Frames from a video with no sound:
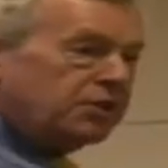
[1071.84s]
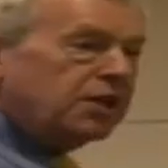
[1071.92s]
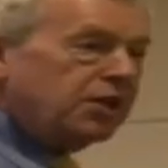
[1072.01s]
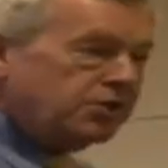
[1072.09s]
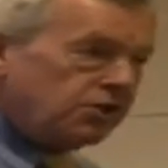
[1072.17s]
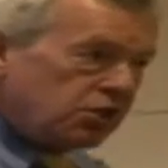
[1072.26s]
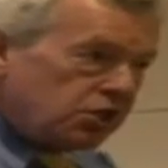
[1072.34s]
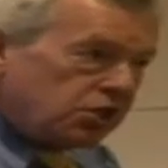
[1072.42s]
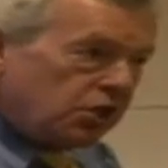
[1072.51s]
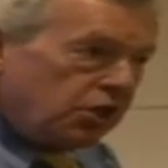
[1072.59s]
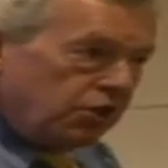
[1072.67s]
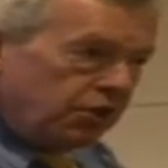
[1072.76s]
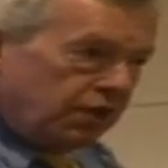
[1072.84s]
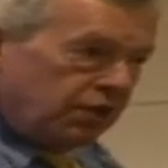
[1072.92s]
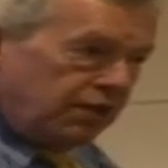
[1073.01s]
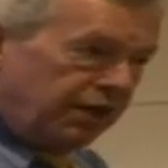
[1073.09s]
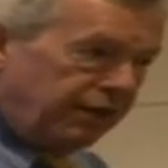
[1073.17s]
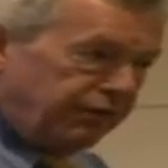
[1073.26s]
callosum to slow the
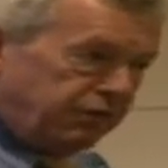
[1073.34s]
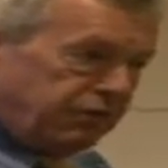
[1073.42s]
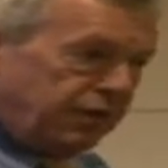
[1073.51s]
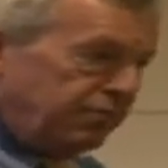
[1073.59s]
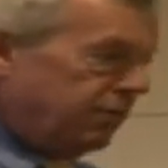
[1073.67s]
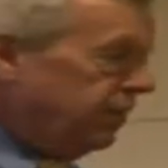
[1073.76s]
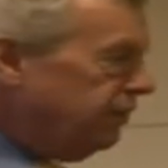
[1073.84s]
left and right brain